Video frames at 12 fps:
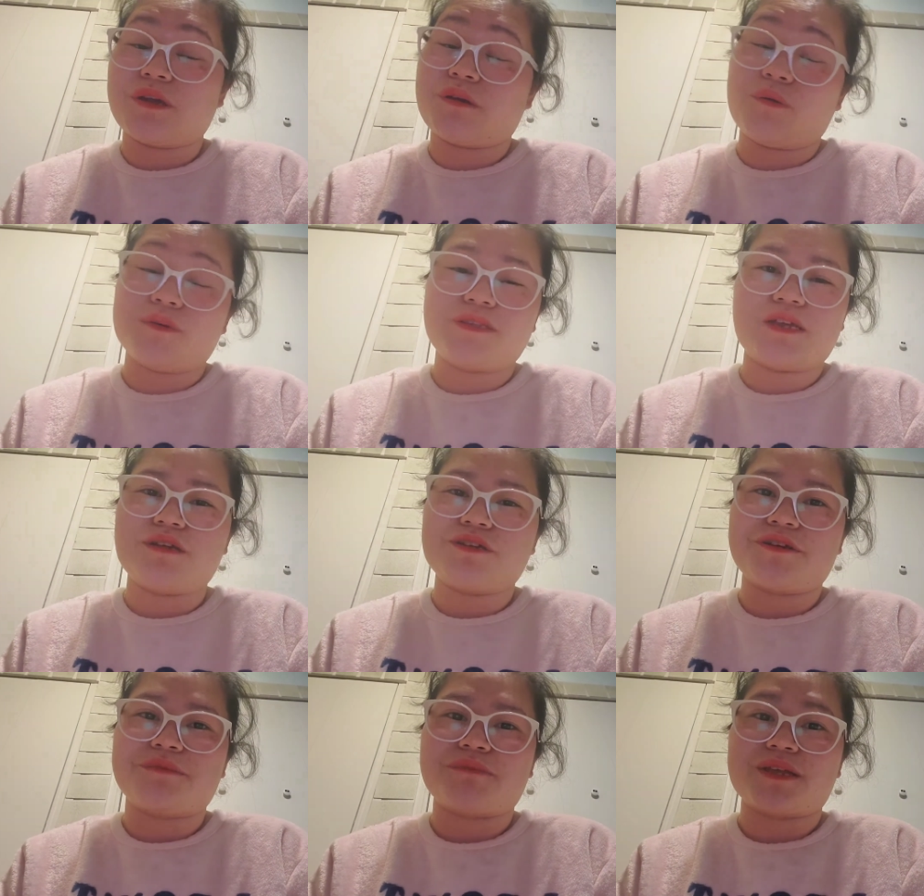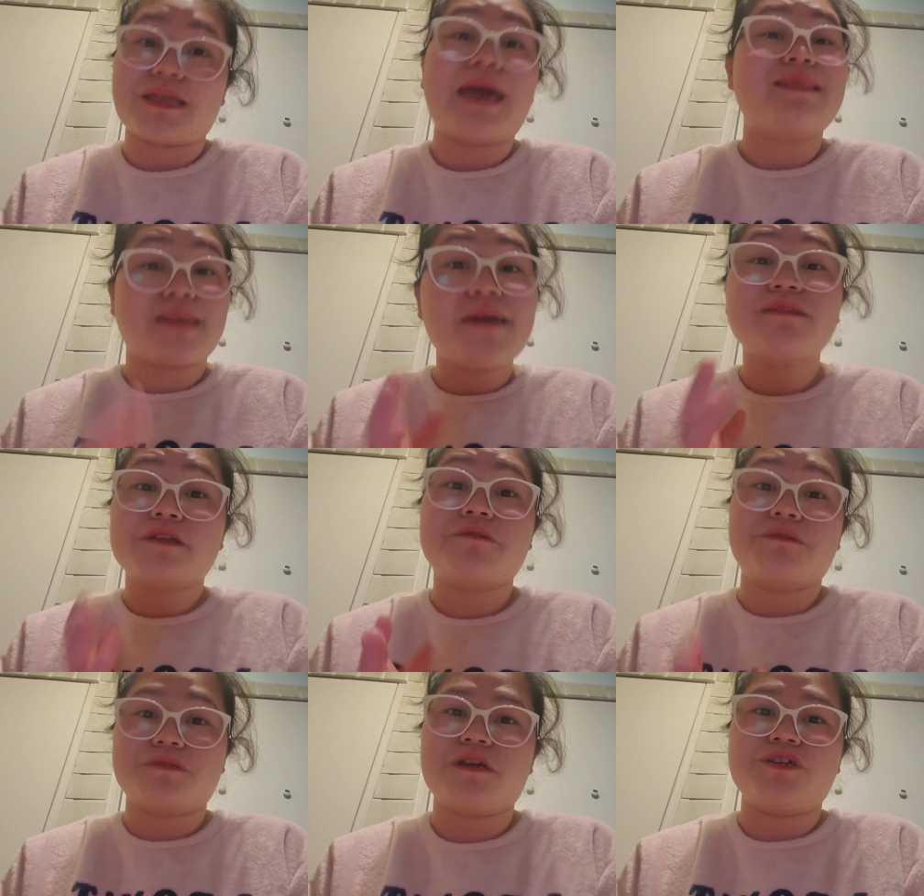a quotation, but I like the
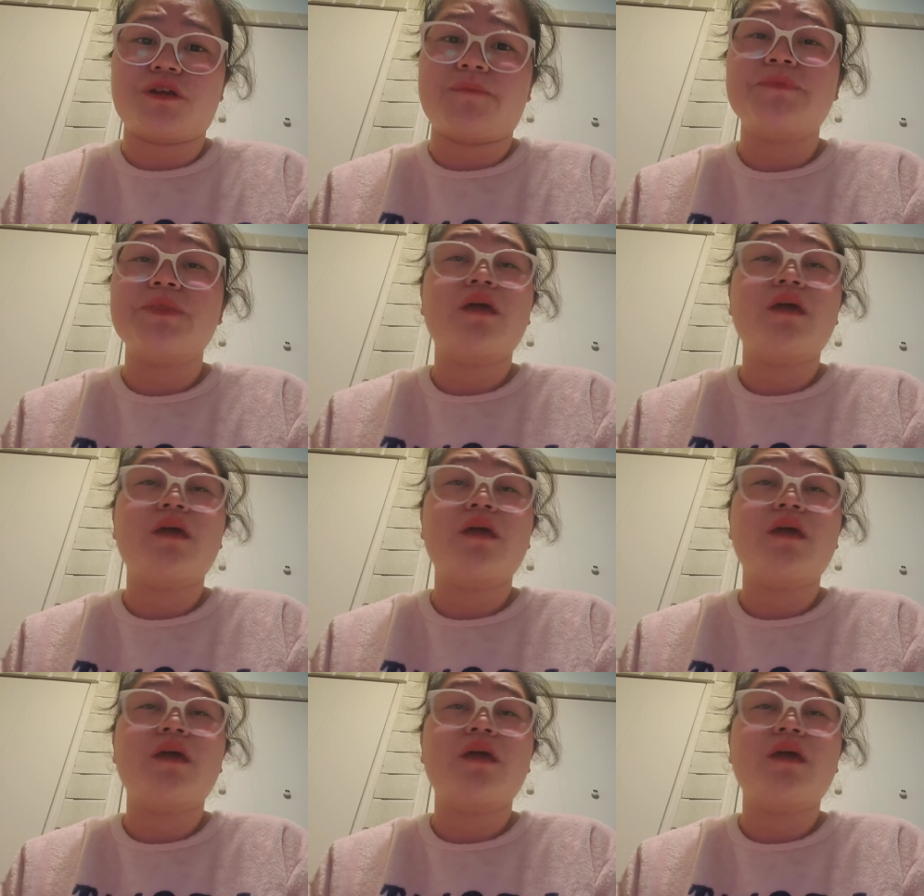quotation.